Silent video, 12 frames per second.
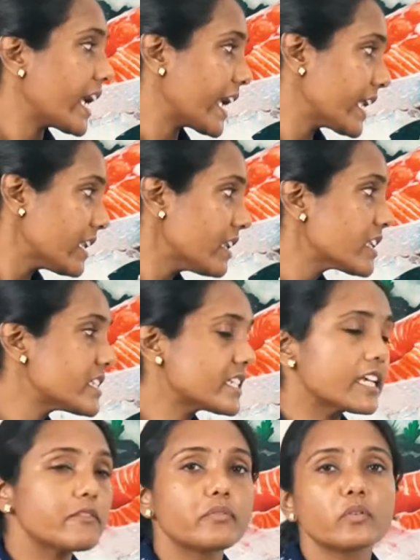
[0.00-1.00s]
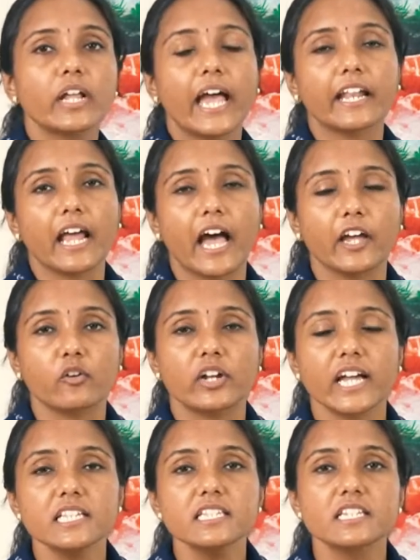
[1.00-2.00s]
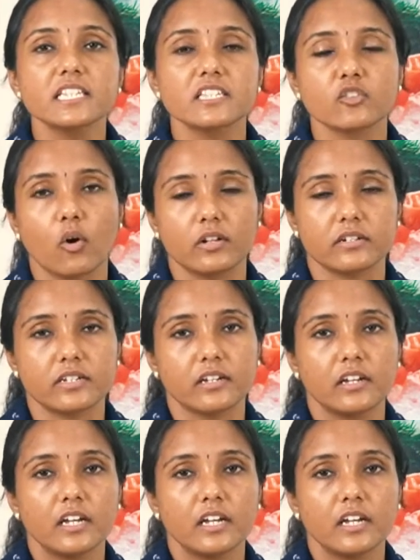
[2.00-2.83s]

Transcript: in seafood and iodized salt.